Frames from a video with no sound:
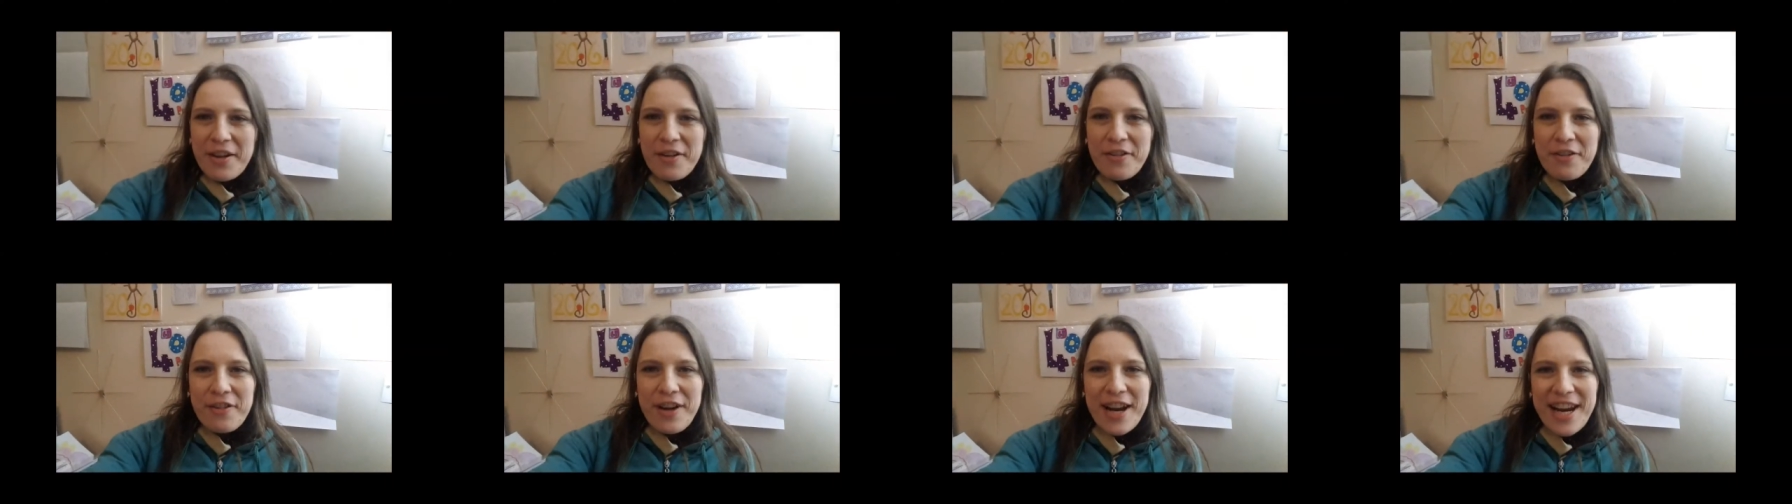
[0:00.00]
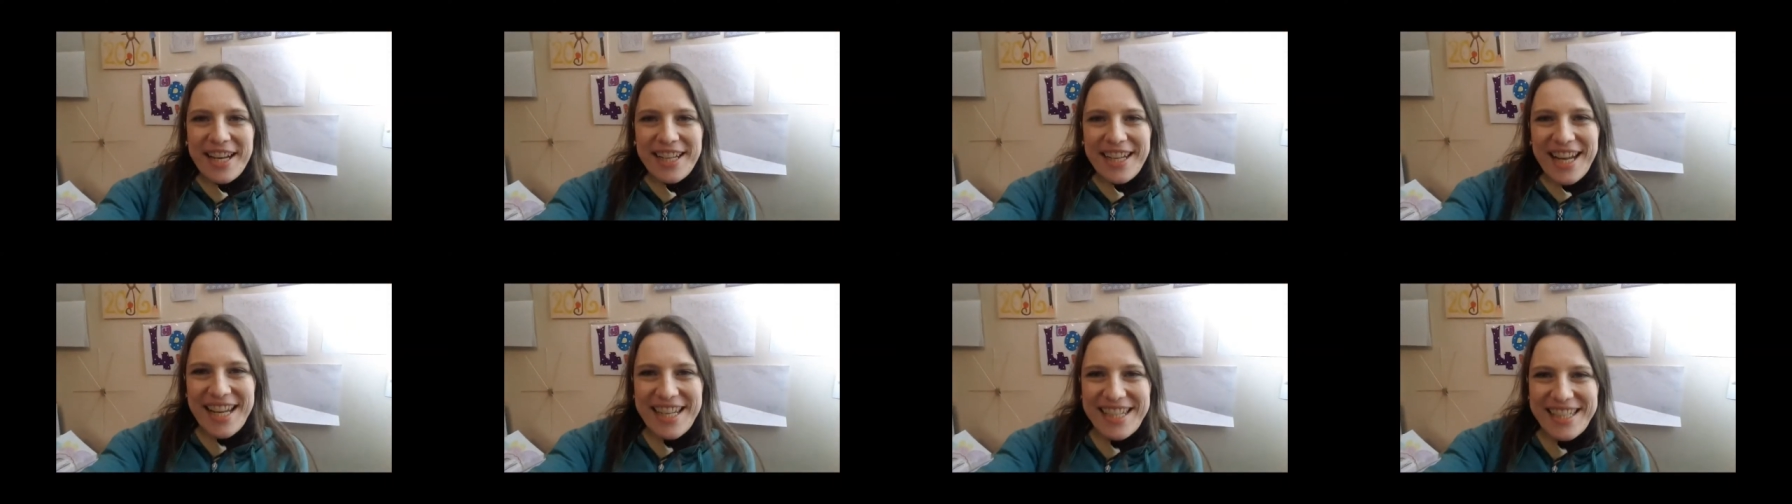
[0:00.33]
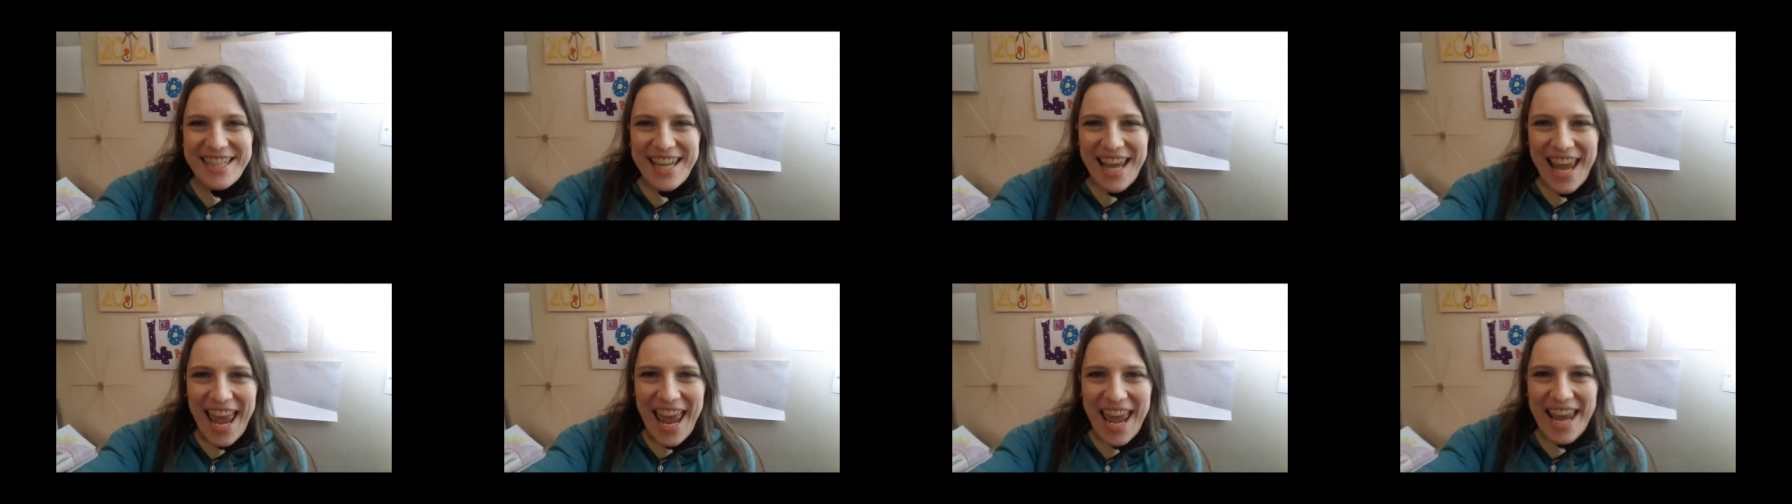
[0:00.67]
Right, it's
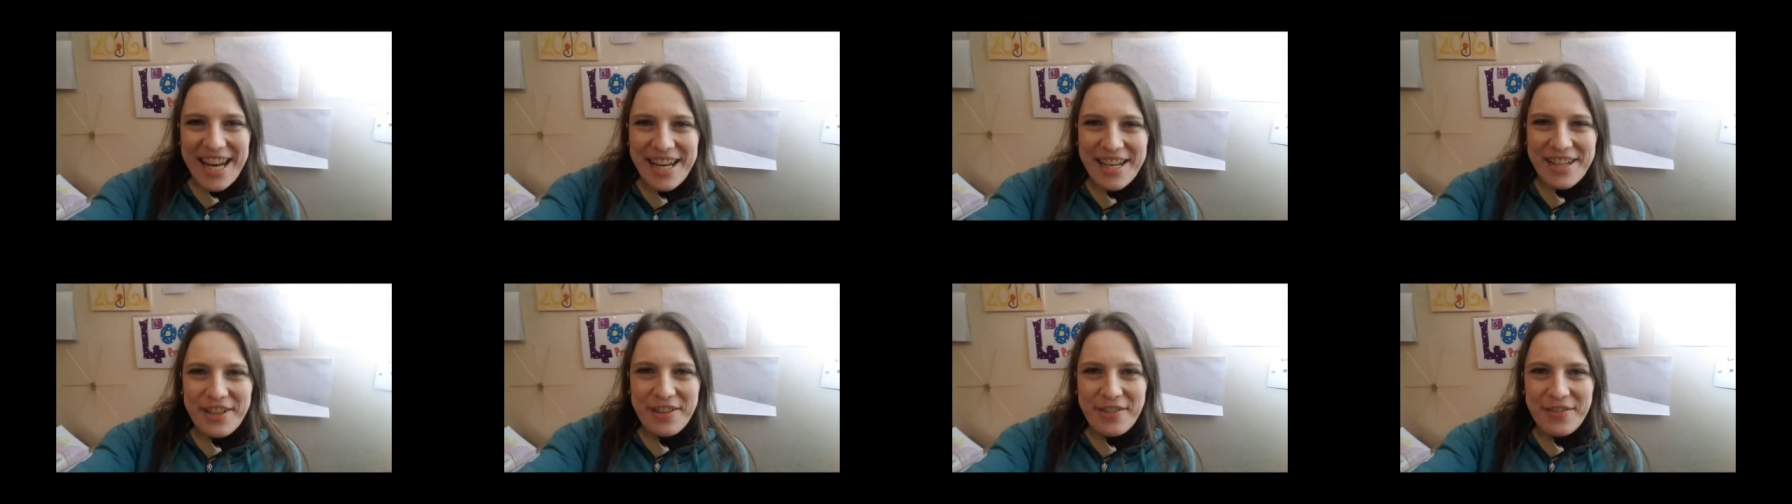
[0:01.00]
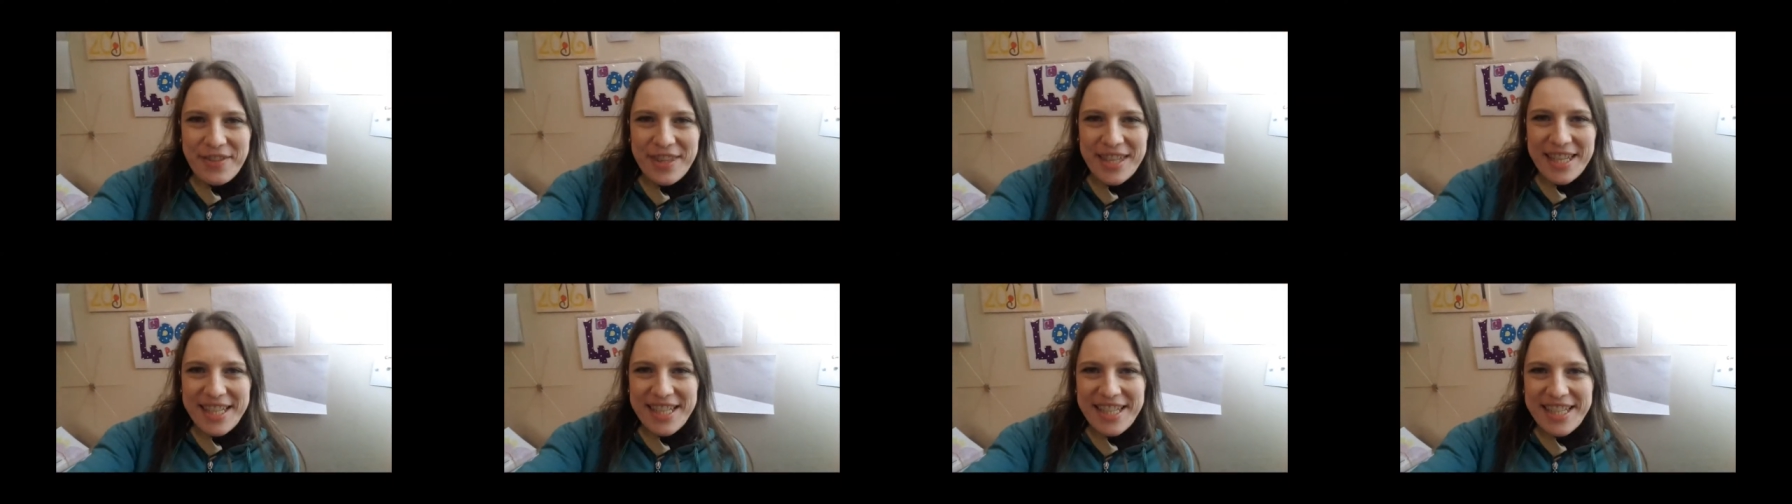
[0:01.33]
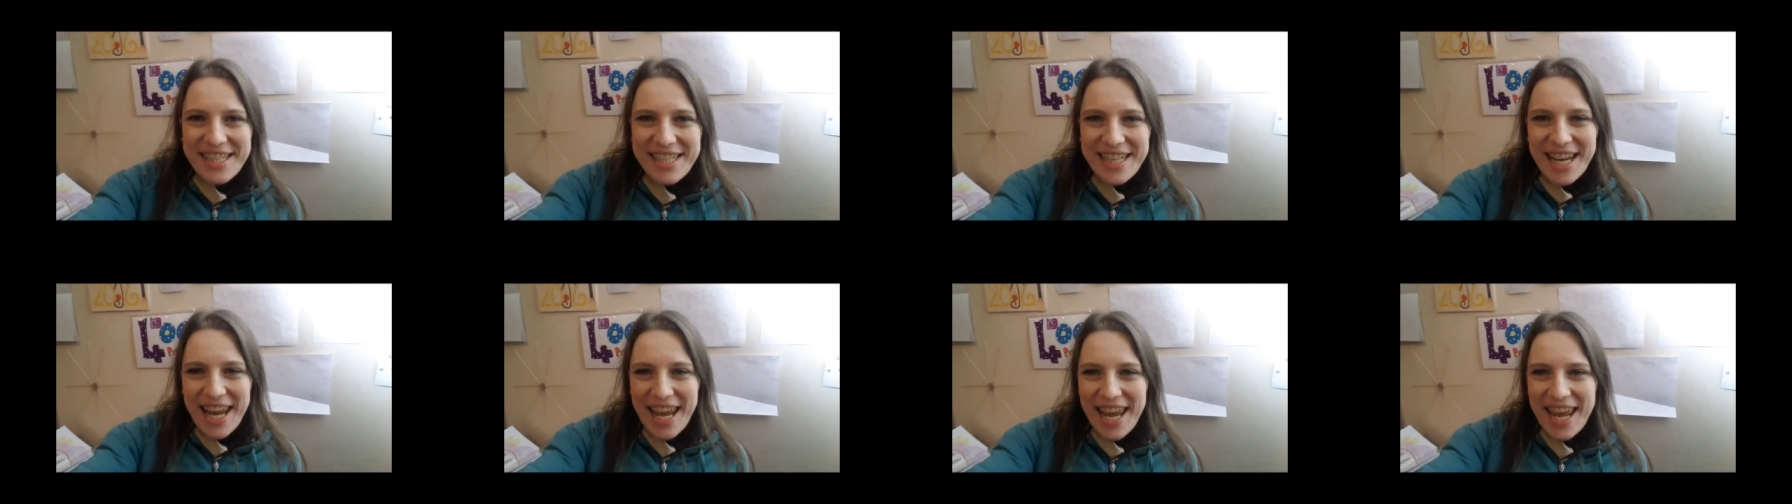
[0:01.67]
the end of the
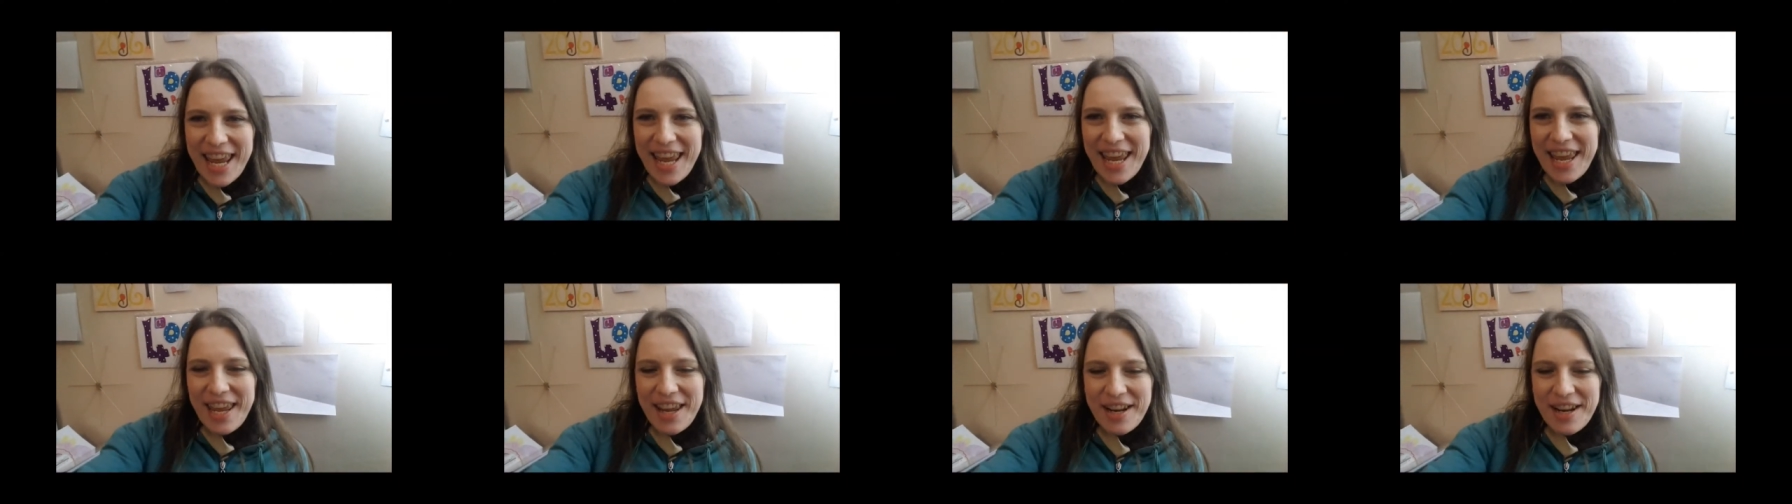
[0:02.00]
day,